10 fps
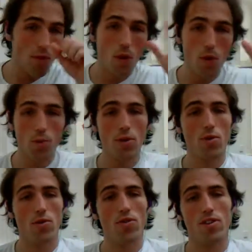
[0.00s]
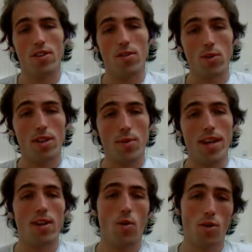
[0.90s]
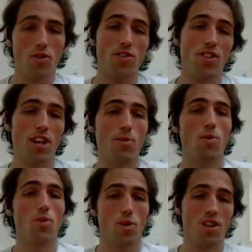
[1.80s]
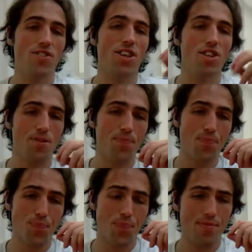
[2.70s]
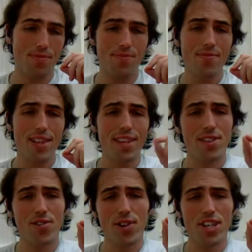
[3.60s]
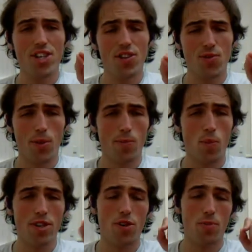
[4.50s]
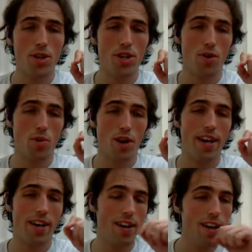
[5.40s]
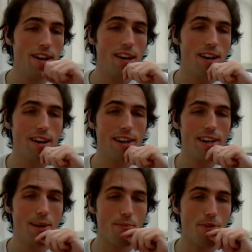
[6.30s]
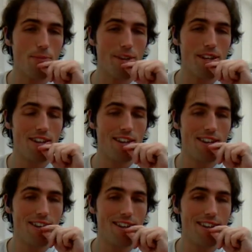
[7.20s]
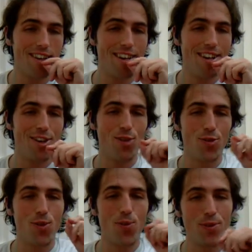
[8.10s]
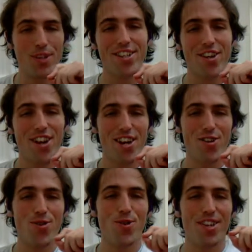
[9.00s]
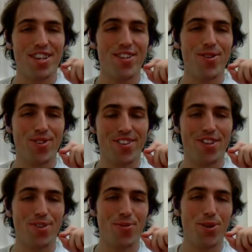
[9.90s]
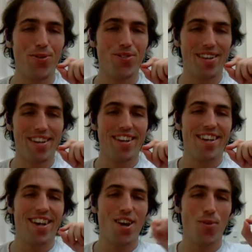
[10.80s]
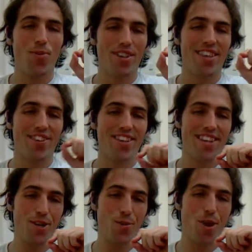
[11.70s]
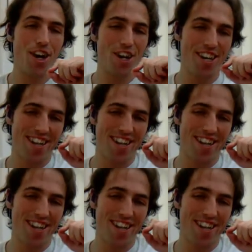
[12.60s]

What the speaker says: All three of those really make a sustainable organization. It's funny, she's from Western Michigan, where I came from, and there's a few people out there I know who could use a little bit of help with their clean water.